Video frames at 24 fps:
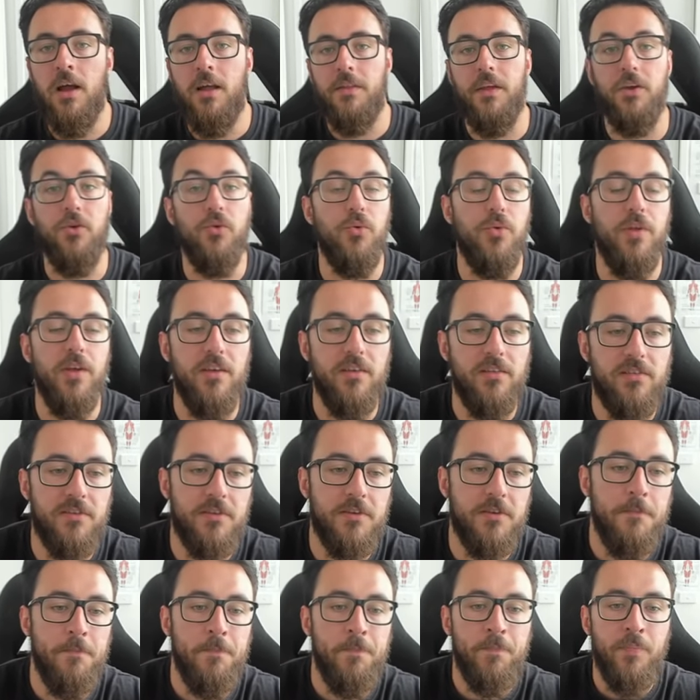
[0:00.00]
they do
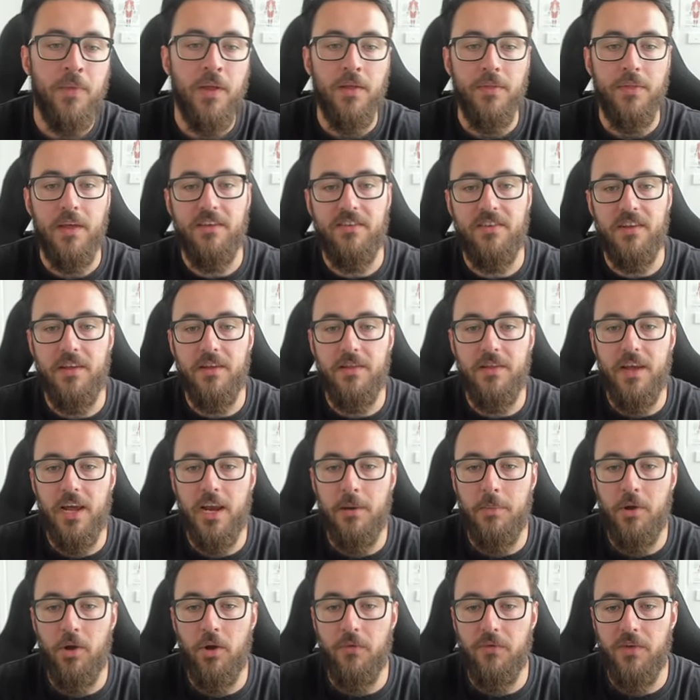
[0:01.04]
this. They see the
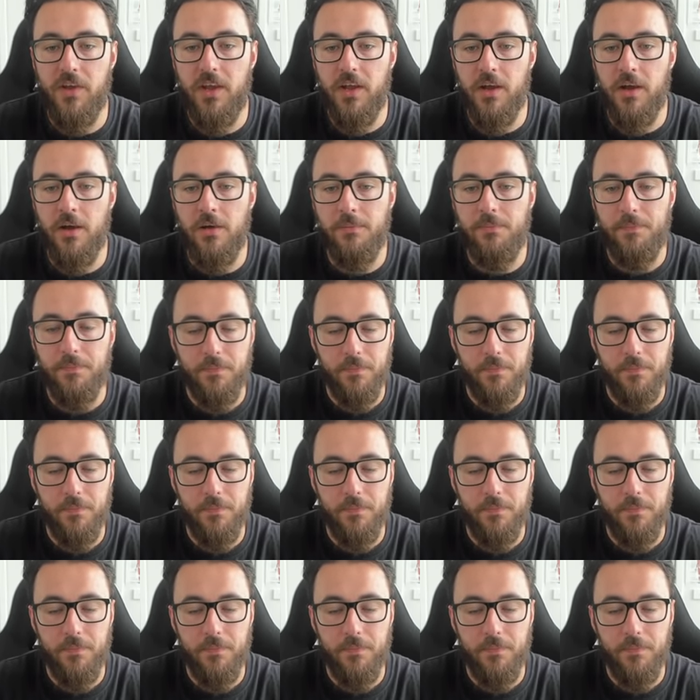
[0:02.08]
enemy over here,